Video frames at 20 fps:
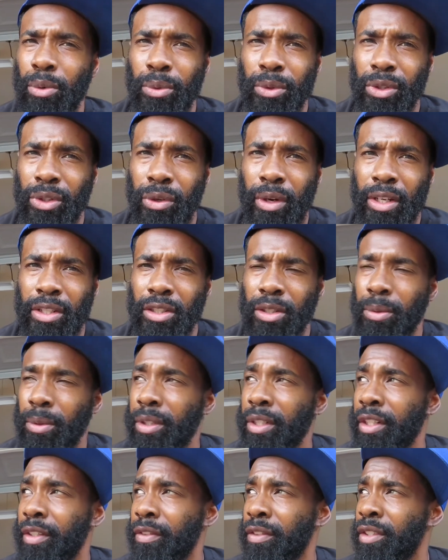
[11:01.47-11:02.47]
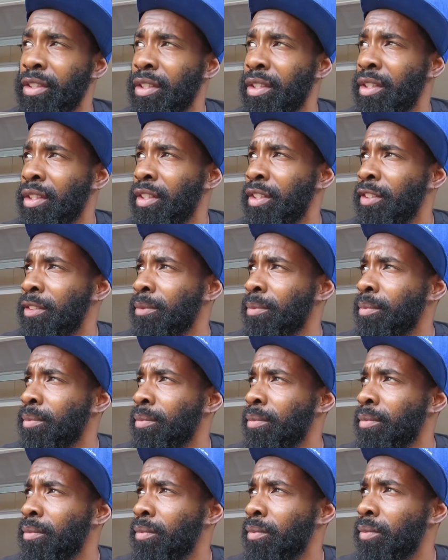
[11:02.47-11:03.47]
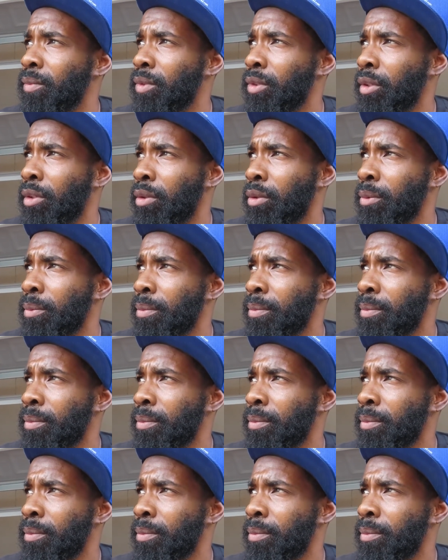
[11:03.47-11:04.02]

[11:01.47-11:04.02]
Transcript: was scratchy or whatever. So